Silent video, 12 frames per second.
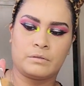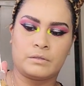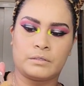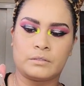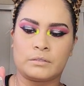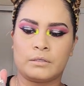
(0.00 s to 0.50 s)

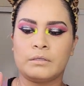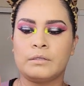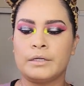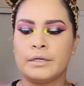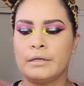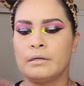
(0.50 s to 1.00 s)
this
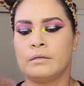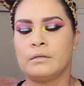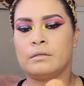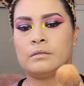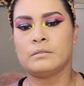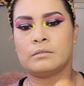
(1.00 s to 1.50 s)
color,
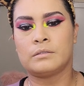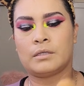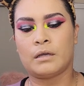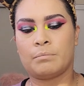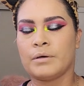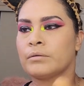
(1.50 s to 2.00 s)

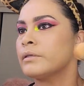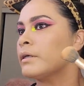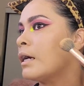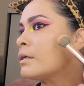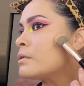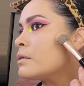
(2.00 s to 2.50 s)
tap out the
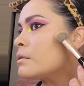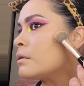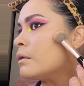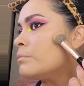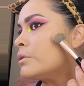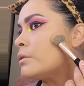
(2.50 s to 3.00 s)
axis,
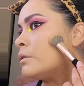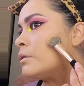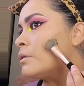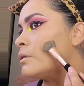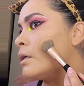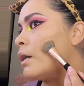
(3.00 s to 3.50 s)
and I'm just
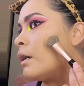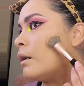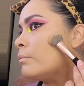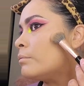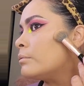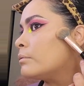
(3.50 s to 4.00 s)
gonna
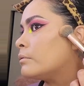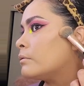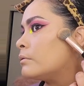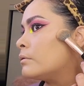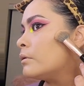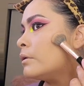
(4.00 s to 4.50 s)
tap
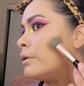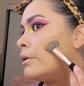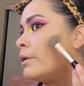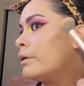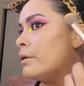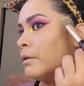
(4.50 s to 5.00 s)

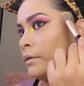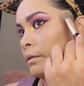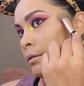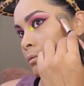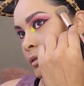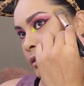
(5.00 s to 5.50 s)
here.
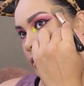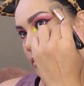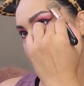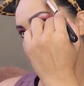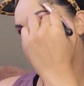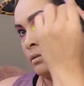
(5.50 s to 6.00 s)
And the reason is
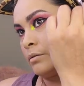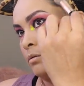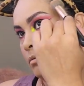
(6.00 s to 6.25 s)
because you